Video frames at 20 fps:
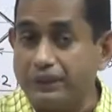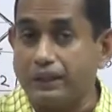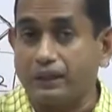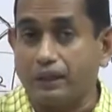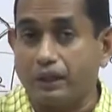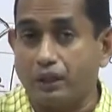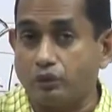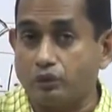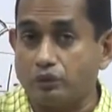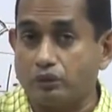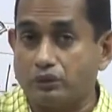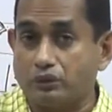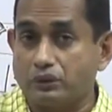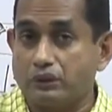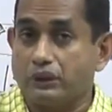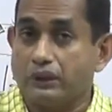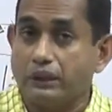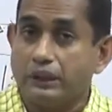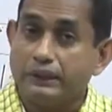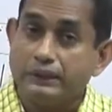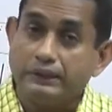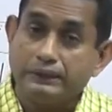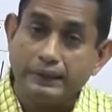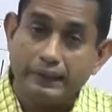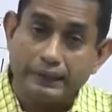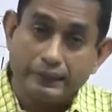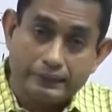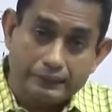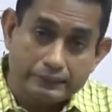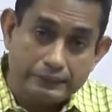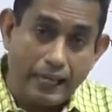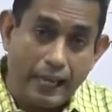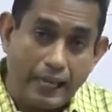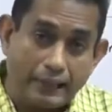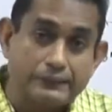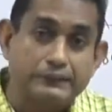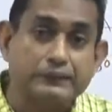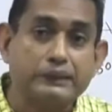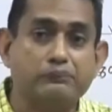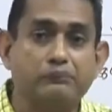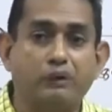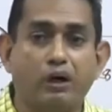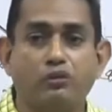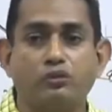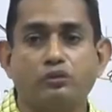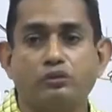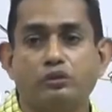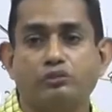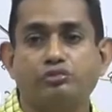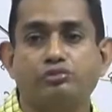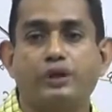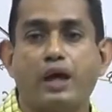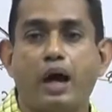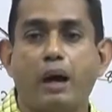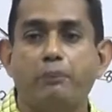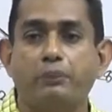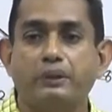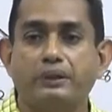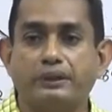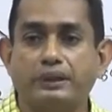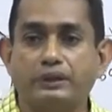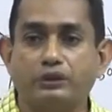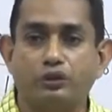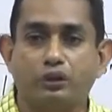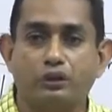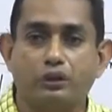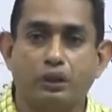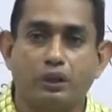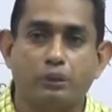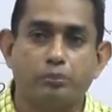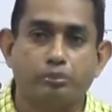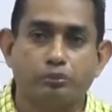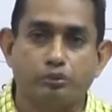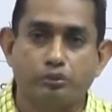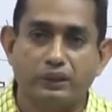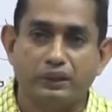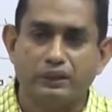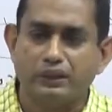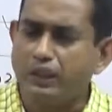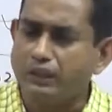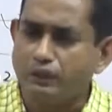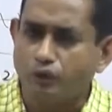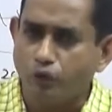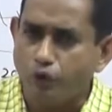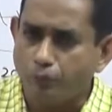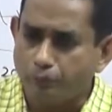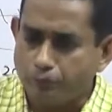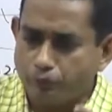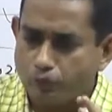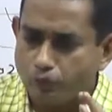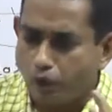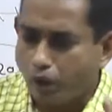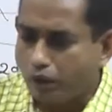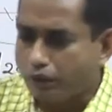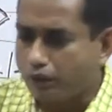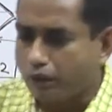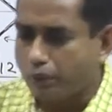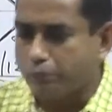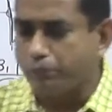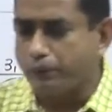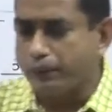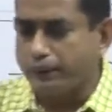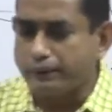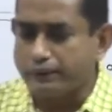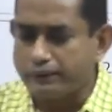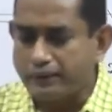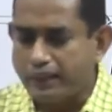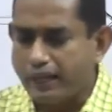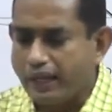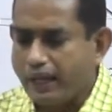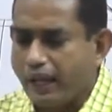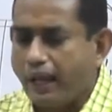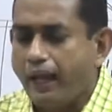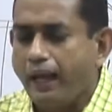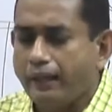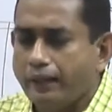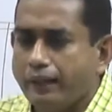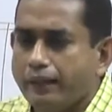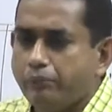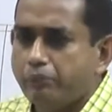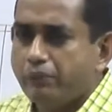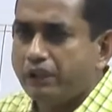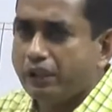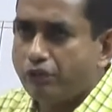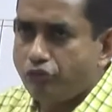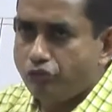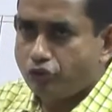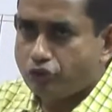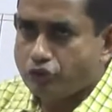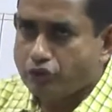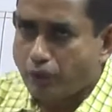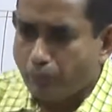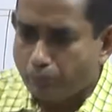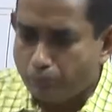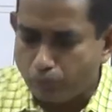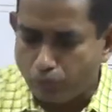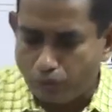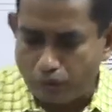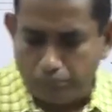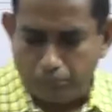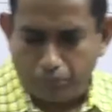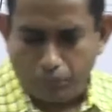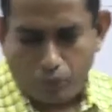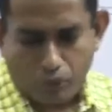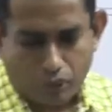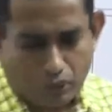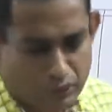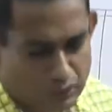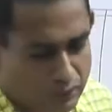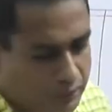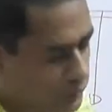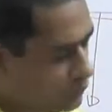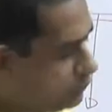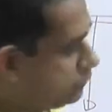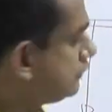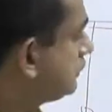out the exact amount of liabilities on the reporting. I hope you got the point, and let me give you some more important